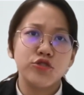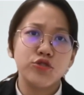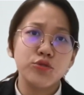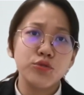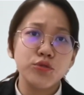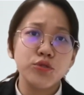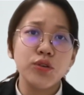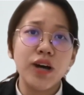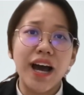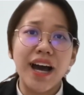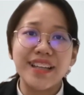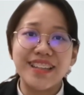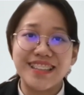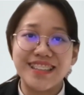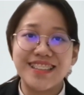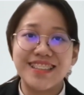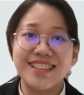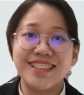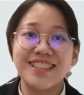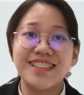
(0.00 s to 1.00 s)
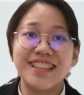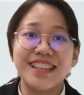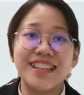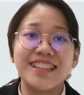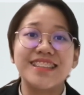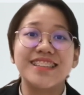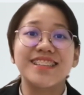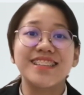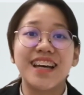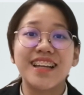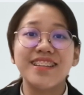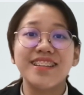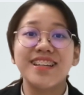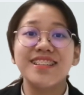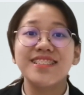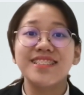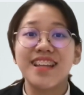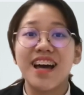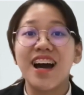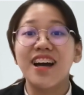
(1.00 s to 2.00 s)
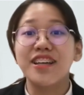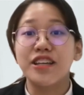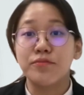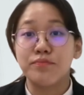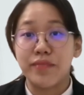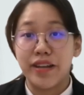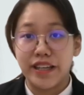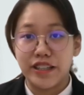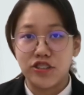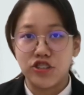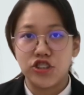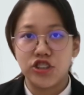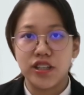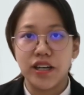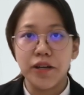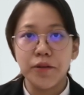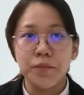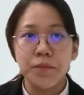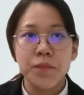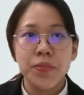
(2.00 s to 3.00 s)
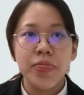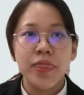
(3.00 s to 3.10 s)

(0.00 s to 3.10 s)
2 articles in Sunday Star in Malaysia,